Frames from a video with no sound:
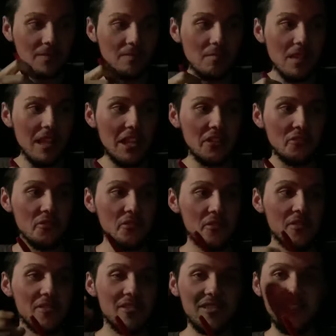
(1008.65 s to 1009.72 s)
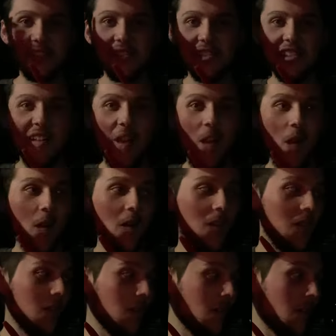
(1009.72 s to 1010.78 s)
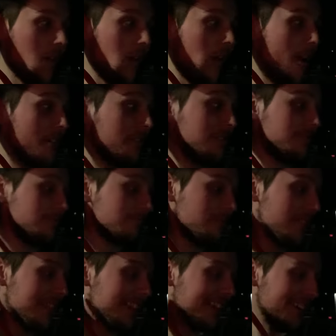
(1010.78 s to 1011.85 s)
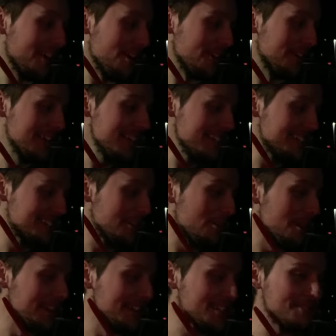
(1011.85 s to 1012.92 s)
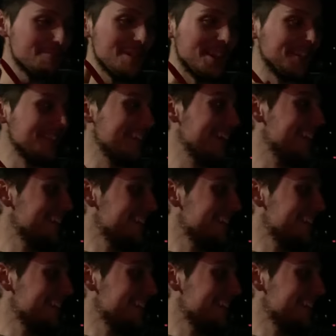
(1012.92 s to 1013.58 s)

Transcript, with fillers: Hello. Oh, oh no! Oh, he's the one that smelled it.